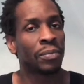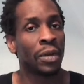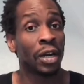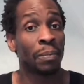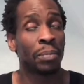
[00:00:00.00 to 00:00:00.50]

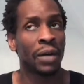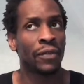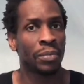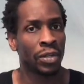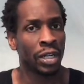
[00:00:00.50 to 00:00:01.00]
or buff
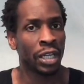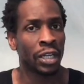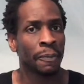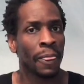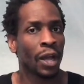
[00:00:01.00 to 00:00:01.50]
immunity
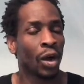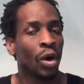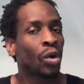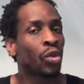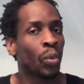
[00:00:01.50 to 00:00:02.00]

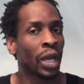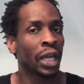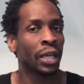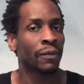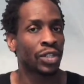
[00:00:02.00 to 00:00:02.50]
all the
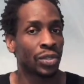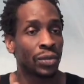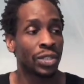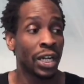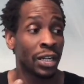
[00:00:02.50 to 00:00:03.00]
way for 2
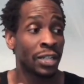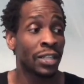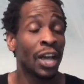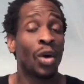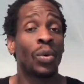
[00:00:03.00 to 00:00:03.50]
turns,
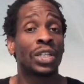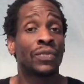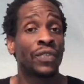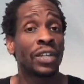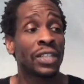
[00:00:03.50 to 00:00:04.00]
which
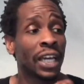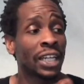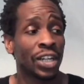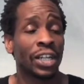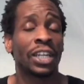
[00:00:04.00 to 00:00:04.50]
feels like an
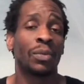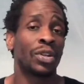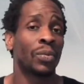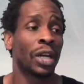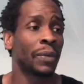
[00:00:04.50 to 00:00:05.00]
eternity when you're
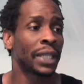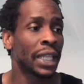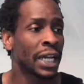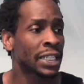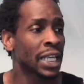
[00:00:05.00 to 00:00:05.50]
running with
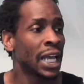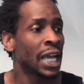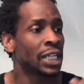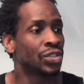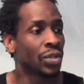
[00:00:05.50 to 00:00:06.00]
Lex.
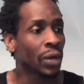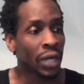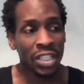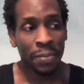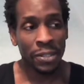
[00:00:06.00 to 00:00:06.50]
Joker
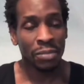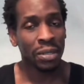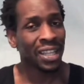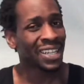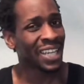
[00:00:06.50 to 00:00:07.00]
is supposed to be
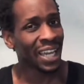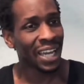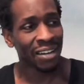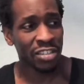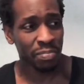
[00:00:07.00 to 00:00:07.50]
there to take care
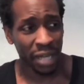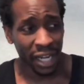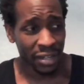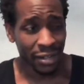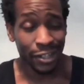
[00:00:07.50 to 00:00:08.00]
of
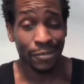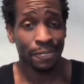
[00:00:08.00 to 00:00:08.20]
Spectre.